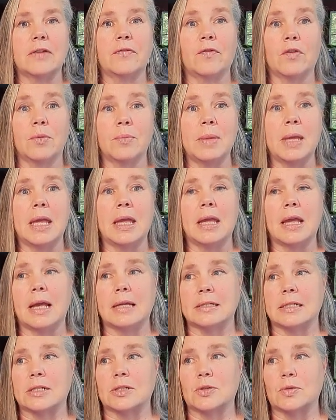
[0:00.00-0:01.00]
for me
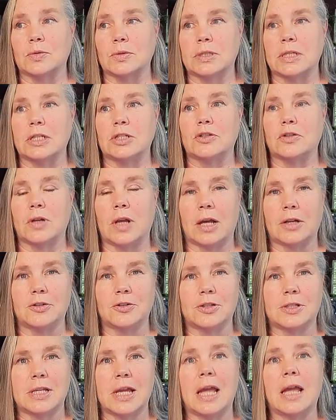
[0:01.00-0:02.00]
as a school teacher to
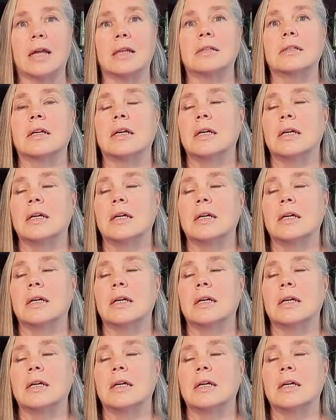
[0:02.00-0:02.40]
understand